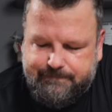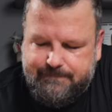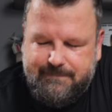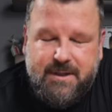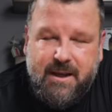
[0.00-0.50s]
I
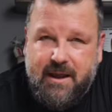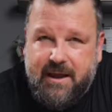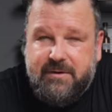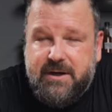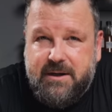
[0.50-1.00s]

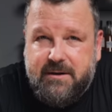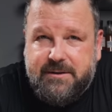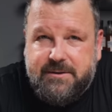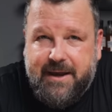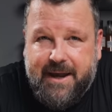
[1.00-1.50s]
haven't
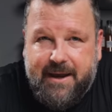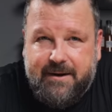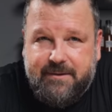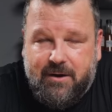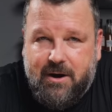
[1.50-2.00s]
needed to
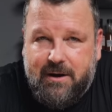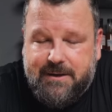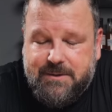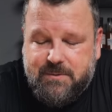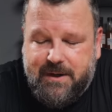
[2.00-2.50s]
add the garlic as